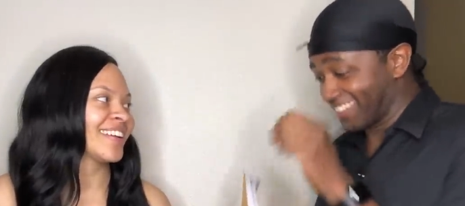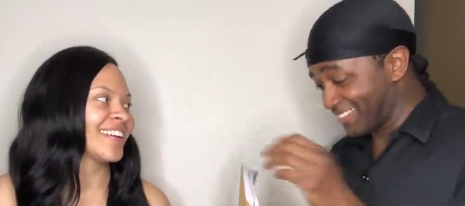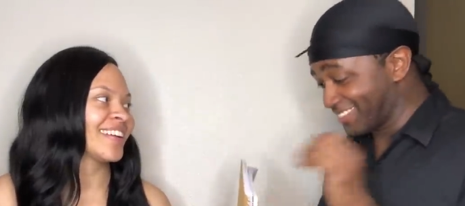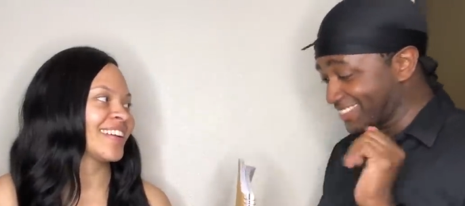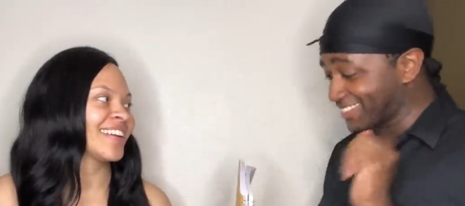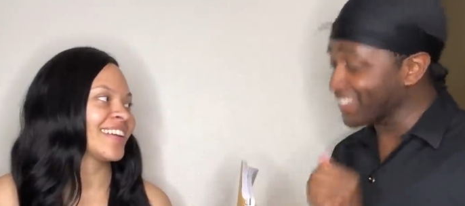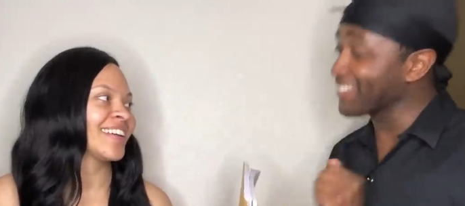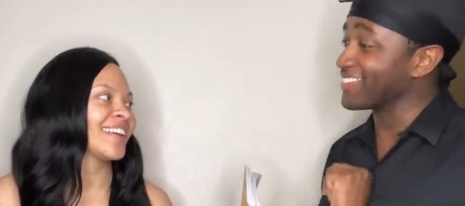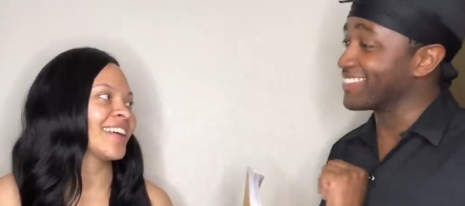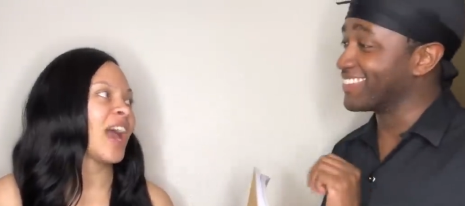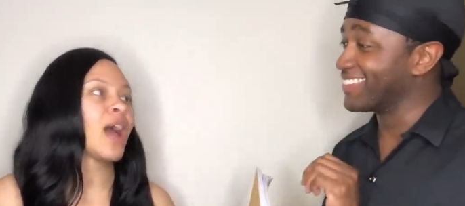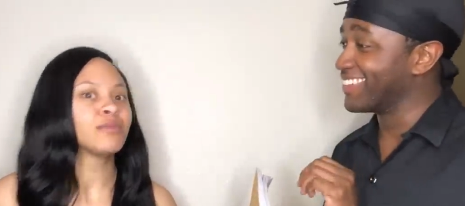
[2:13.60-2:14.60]
Speaker 1: Are you
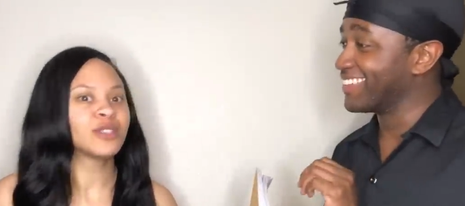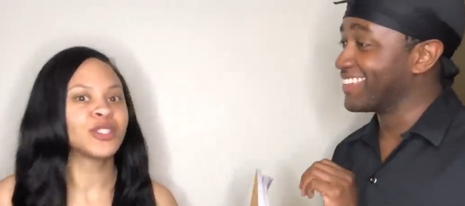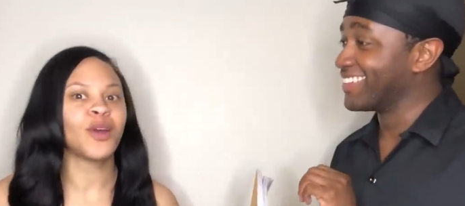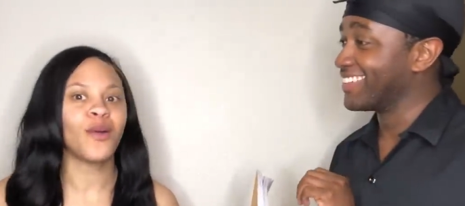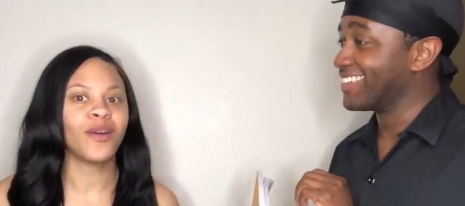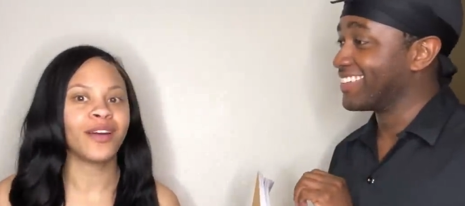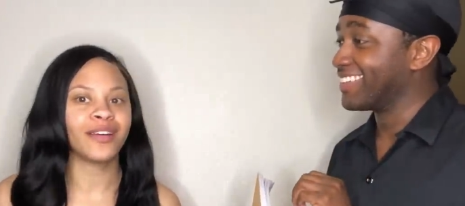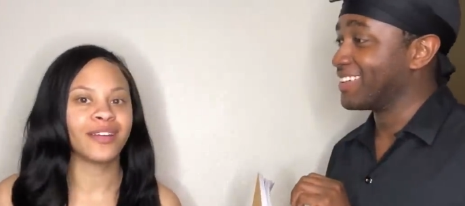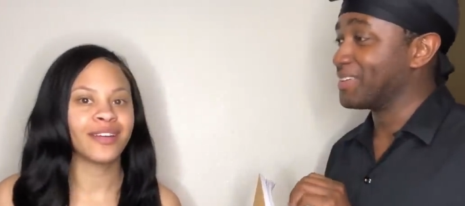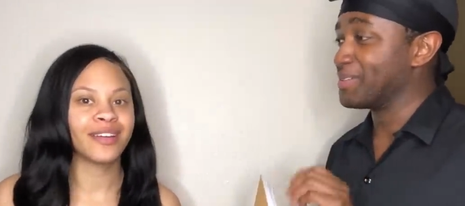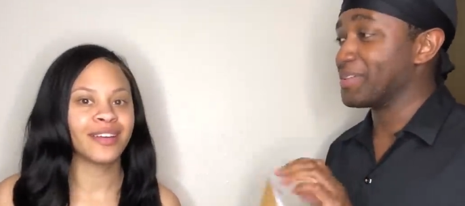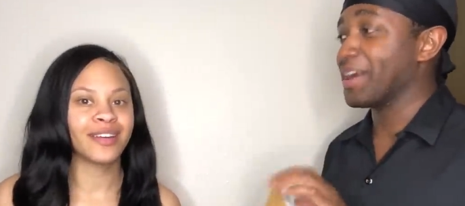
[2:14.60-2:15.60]
sure?
Speaker 2: I'm sure.
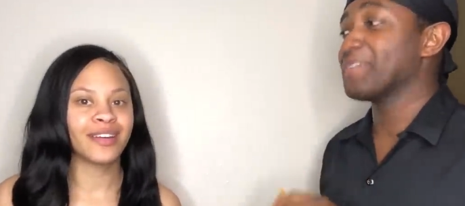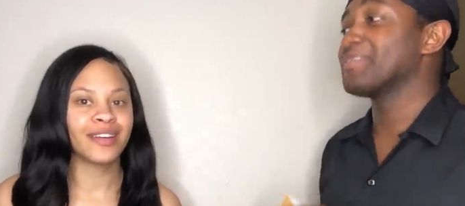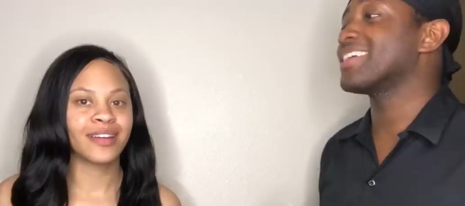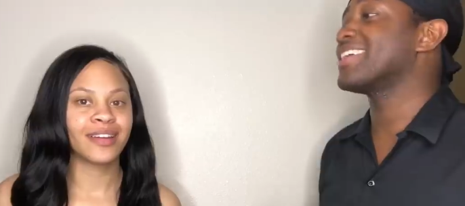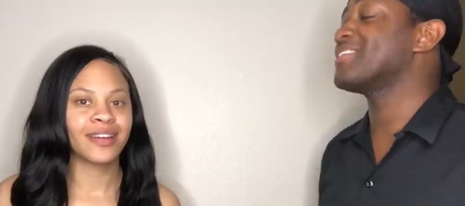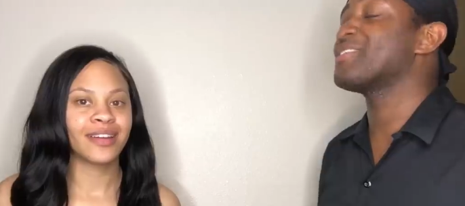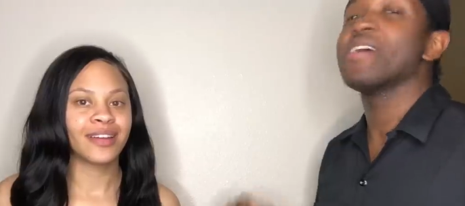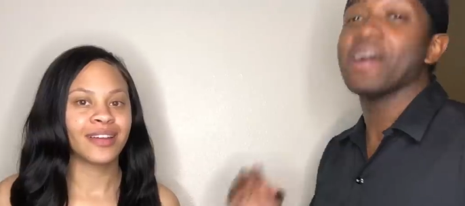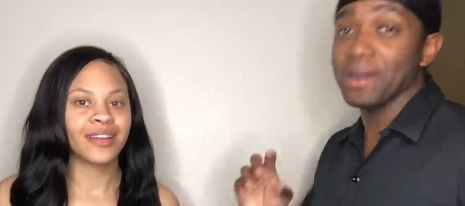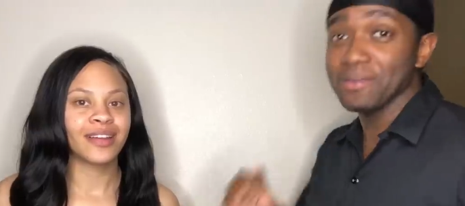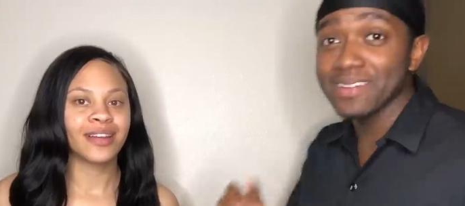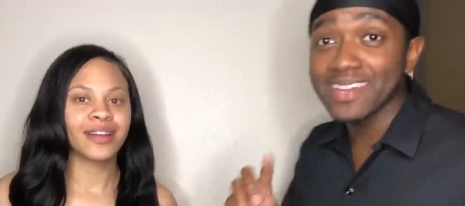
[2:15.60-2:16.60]
Speaker 1: I'm gonna give
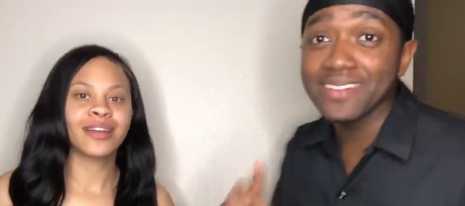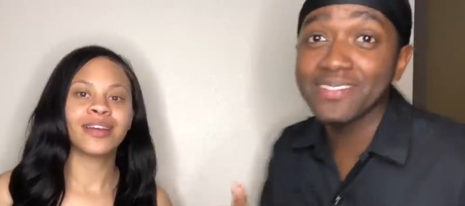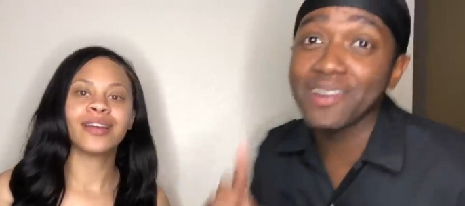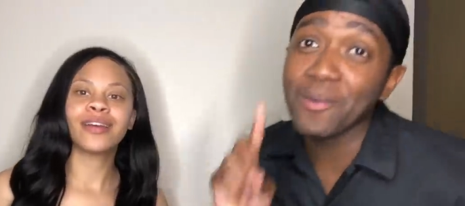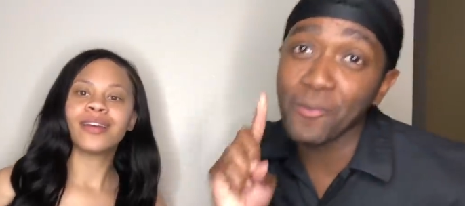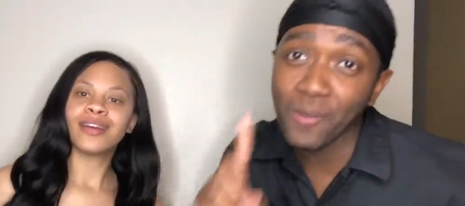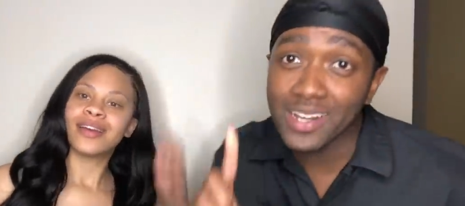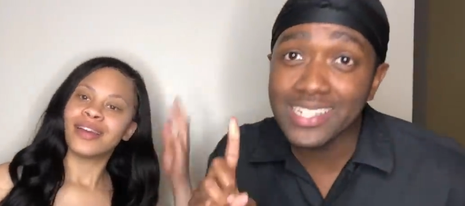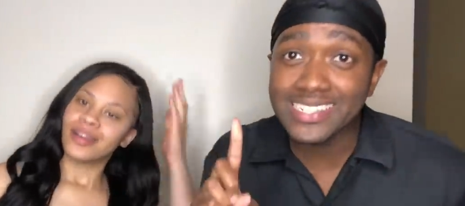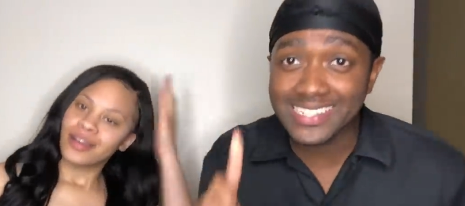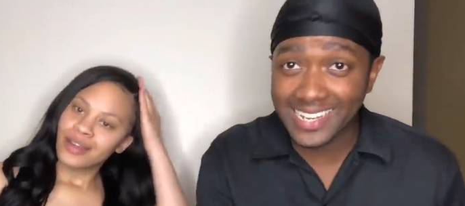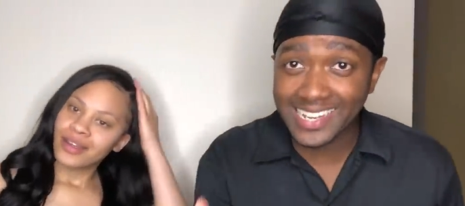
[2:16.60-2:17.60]
you. I'm gonna give her
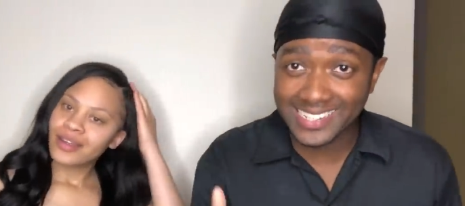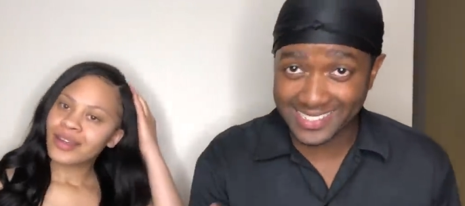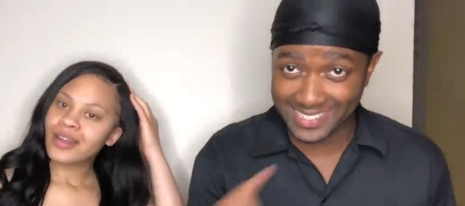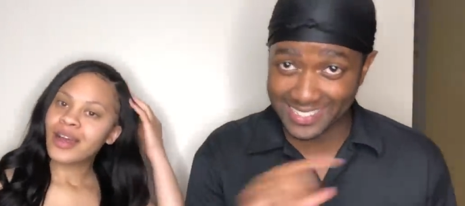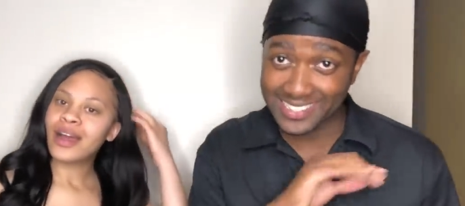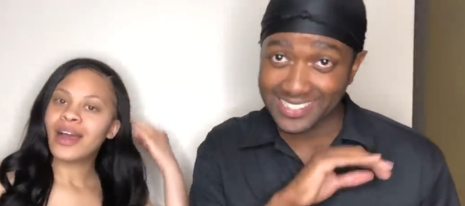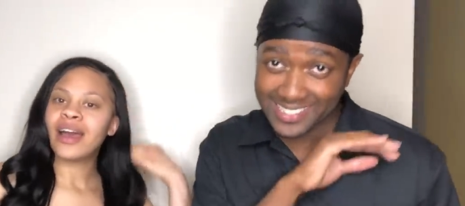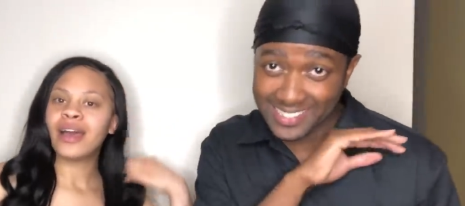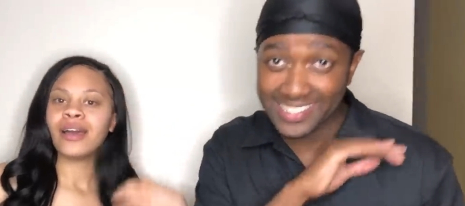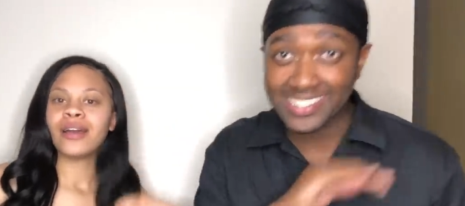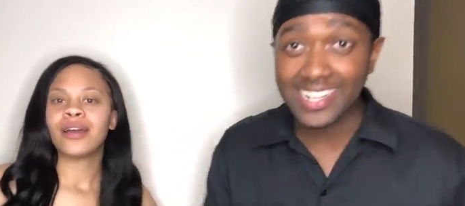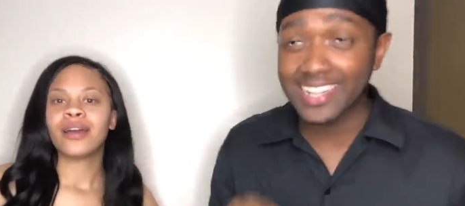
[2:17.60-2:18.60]
one chance to, Hi.
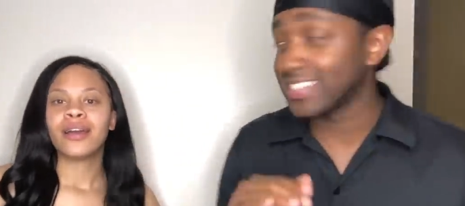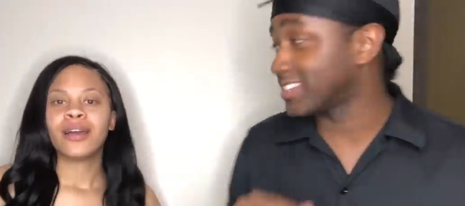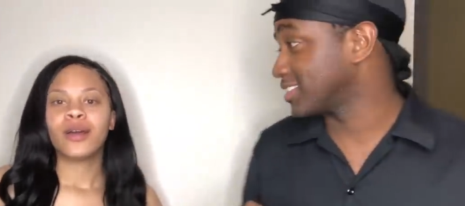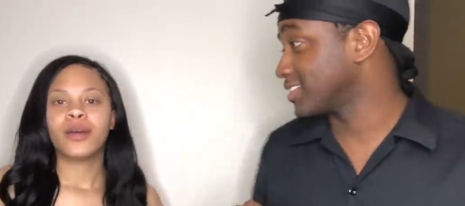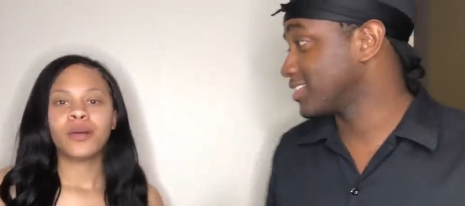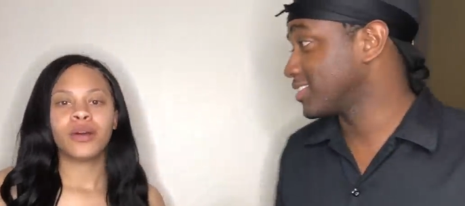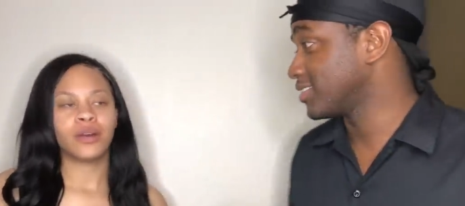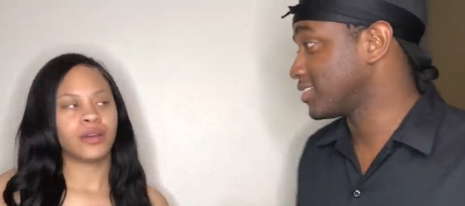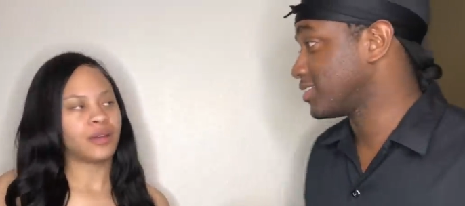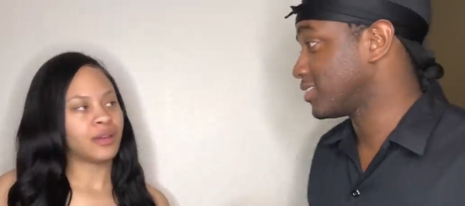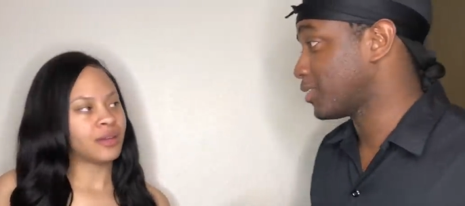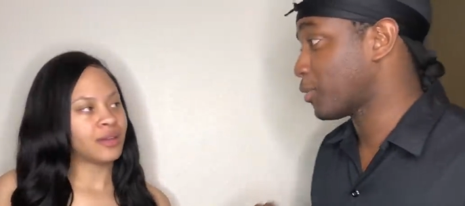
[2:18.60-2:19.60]
to change it.
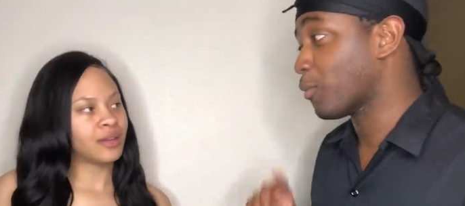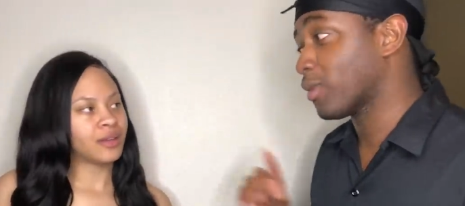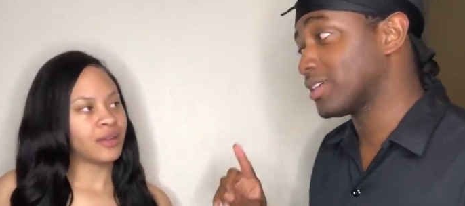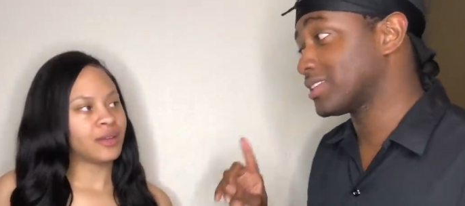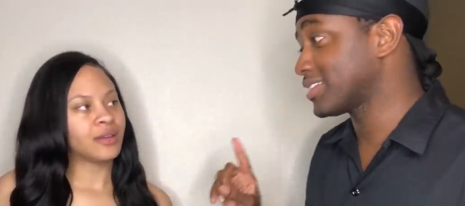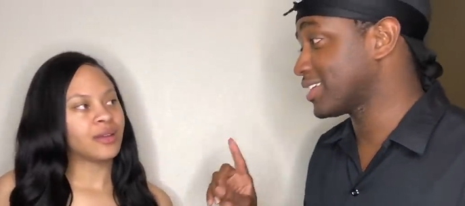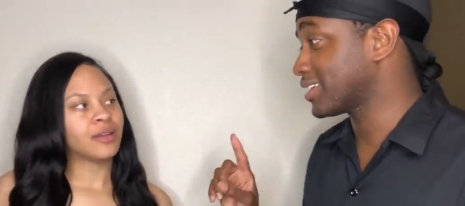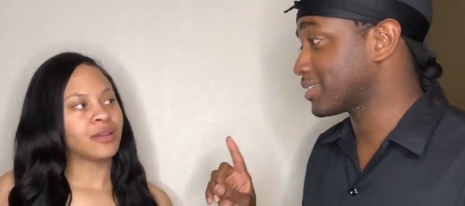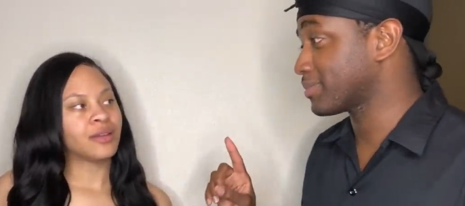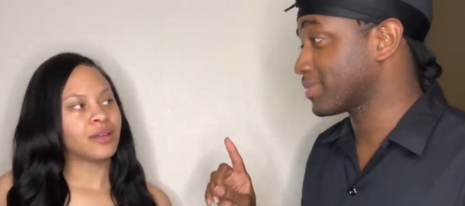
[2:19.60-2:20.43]
One chance,